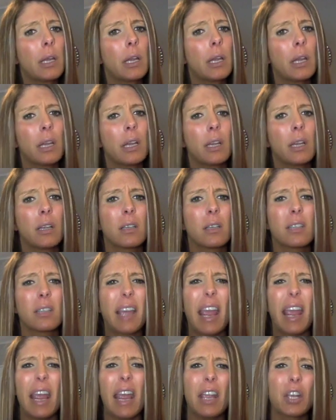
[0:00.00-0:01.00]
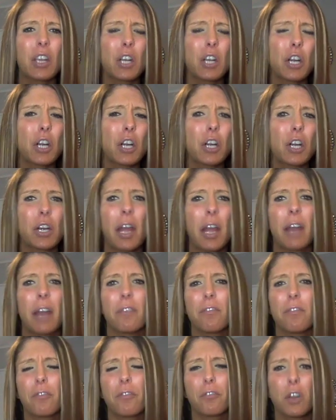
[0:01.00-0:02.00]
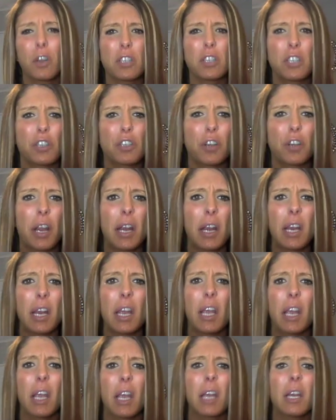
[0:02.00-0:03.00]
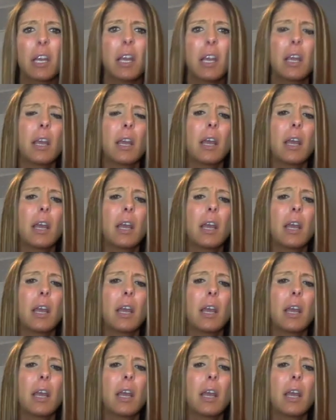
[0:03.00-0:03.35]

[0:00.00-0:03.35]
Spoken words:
is angered and frustrated.